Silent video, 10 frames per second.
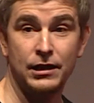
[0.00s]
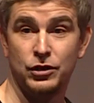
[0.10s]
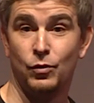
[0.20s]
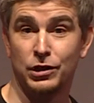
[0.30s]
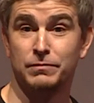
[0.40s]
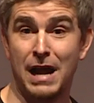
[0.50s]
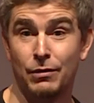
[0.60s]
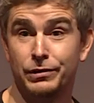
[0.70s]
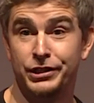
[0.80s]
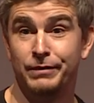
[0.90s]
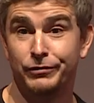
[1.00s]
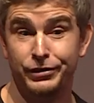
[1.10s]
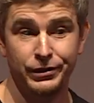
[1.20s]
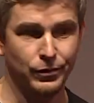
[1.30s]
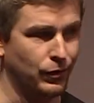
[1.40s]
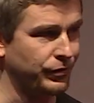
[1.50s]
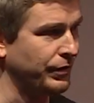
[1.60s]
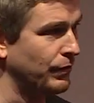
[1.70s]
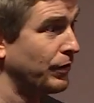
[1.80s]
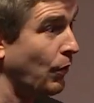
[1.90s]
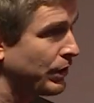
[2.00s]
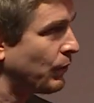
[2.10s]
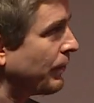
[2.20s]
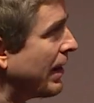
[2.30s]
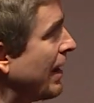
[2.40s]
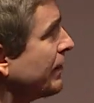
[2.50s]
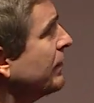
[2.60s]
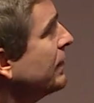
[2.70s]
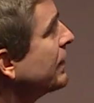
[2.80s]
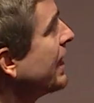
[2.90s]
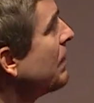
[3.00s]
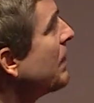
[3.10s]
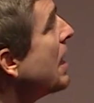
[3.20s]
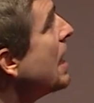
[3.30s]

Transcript: actually was our team that did the, the, only one we had in the game,